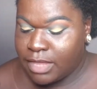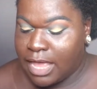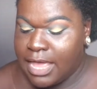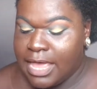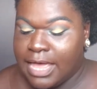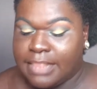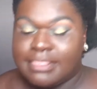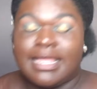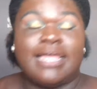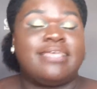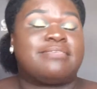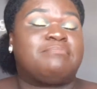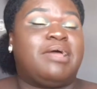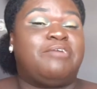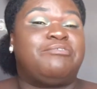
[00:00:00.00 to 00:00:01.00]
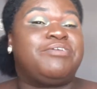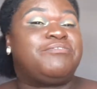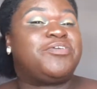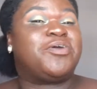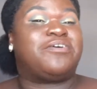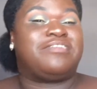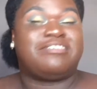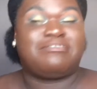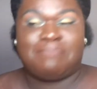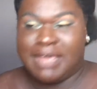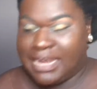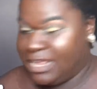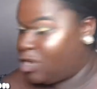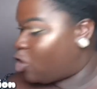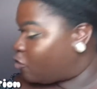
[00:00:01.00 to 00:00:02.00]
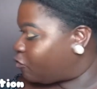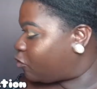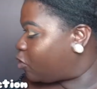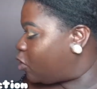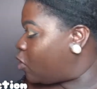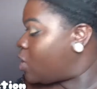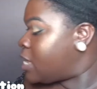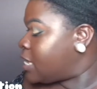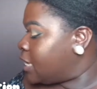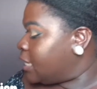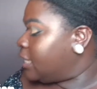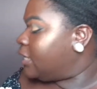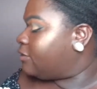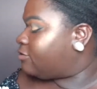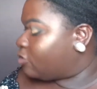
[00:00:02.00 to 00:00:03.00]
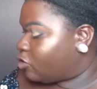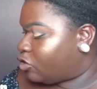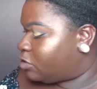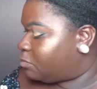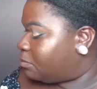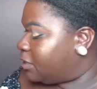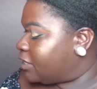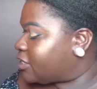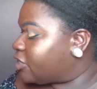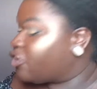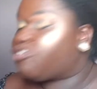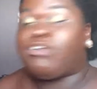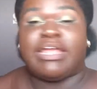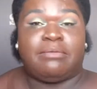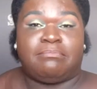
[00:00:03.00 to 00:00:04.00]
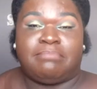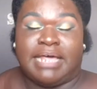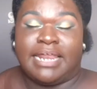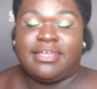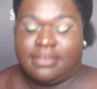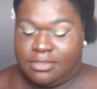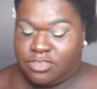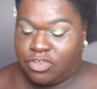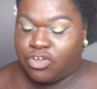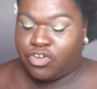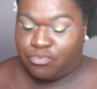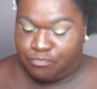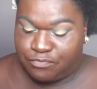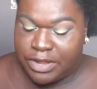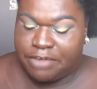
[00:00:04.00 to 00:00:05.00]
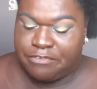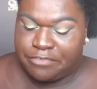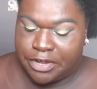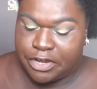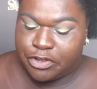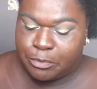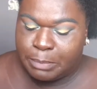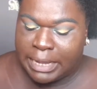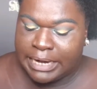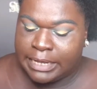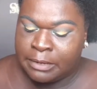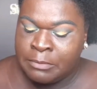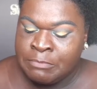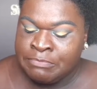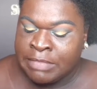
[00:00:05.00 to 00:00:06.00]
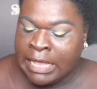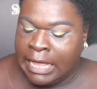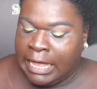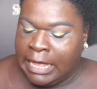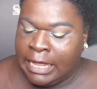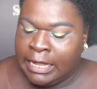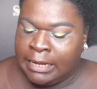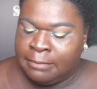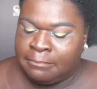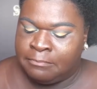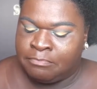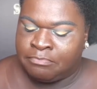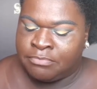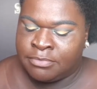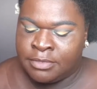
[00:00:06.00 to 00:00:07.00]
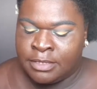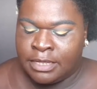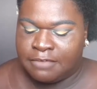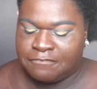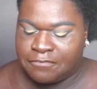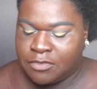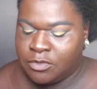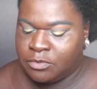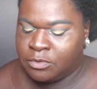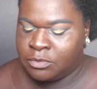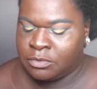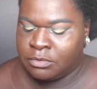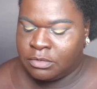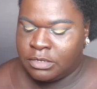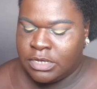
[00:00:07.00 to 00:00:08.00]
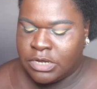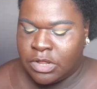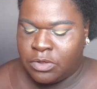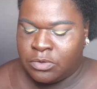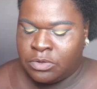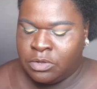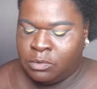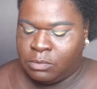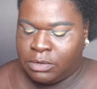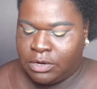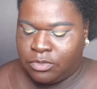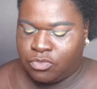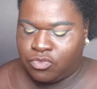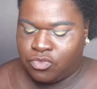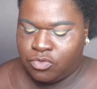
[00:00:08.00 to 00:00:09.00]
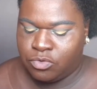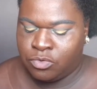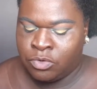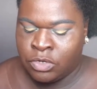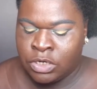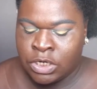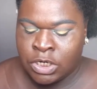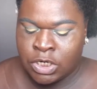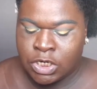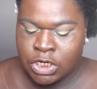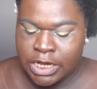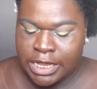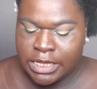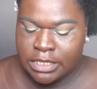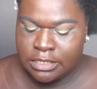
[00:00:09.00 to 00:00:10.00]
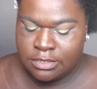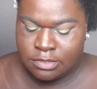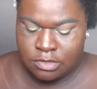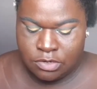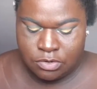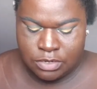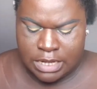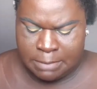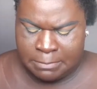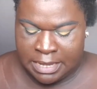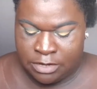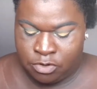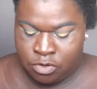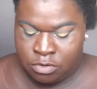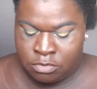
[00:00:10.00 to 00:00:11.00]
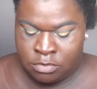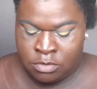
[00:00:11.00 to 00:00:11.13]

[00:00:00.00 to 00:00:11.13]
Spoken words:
and that is my review of this palette. Overall, it's a great palette. It's a very, very good palette. A few, you know, 1 or 2 shades, you know, that might not